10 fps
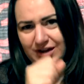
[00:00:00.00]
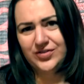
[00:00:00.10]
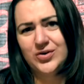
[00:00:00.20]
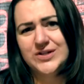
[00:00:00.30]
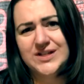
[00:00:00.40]

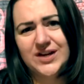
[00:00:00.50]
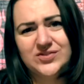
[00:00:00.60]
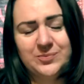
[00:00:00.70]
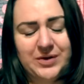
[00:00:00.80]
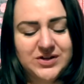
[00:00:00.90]
Of course I have
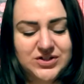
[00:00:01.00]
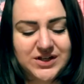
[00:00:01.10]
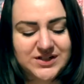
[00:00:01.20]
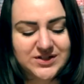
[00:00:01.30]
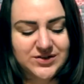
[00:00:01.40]
to belch
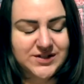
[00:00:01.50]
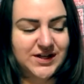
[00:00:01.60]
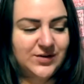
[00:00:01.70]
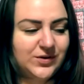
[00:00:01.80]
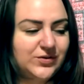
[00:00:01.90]
like as soon as I
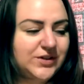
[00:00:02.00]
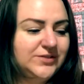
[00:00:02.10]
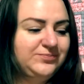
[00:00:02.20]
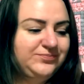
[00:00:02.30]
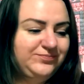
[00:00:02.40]
hit record.
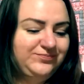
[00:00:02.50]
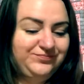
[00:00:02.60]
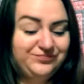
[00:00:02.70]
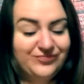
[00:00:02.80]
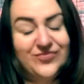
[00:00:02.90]

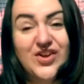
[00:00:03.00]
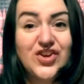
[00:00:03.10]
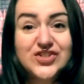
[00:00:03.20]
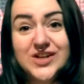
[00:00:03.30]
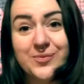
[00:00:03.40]

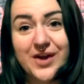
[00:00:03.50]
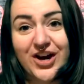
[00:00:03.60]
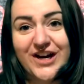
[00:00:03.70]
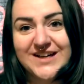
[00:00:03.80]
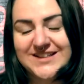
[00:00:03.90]
Good job,
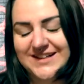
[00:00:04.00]
Carrie.